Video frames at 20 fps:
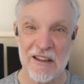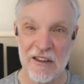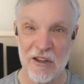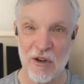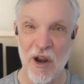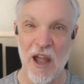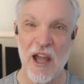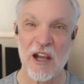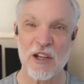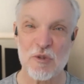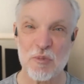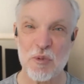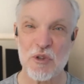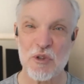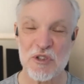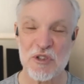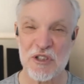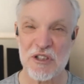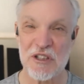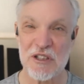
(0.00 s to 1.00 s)
They're
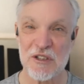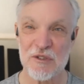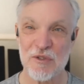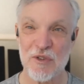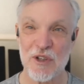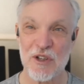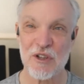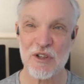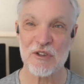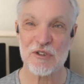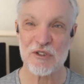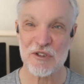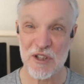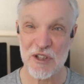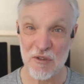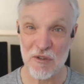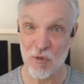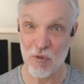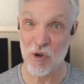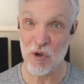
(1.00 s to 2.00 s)
experts in these vehicles.
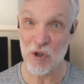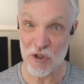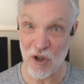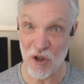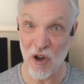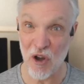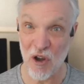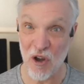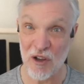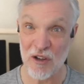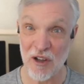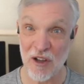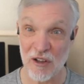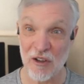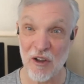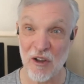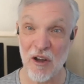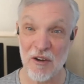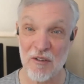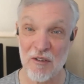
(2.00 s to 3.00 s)
They've worked on a
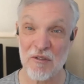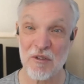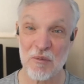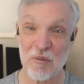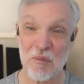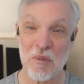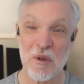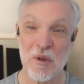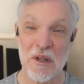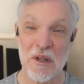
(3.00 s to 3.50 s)
lot of them.